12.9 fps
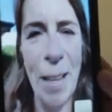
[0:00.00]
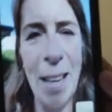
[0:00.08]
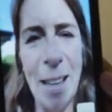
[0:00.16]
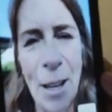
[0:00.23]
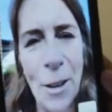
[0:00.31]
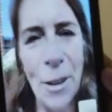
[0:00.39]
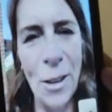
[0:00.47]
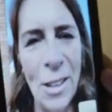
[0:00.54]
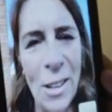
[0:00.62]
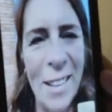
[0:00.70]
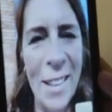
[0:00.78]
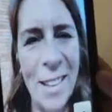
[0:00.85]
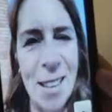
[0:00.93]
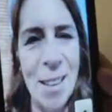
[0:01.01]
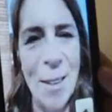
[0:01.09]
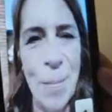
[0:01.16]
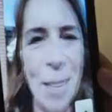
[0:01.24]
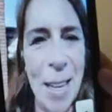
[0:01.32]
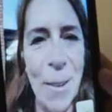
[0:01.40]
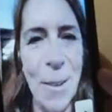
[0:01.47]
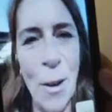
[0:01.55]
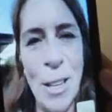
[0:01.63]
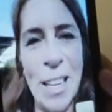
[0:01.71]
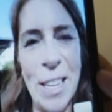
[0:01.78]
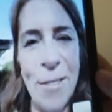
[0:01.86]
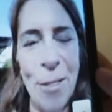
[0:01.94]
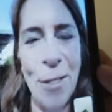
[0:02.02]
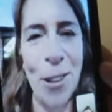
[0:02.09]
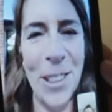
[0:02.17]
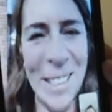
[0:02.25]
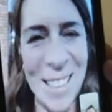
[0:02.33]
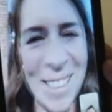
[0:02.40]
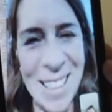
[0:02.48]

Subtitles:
being what you live for?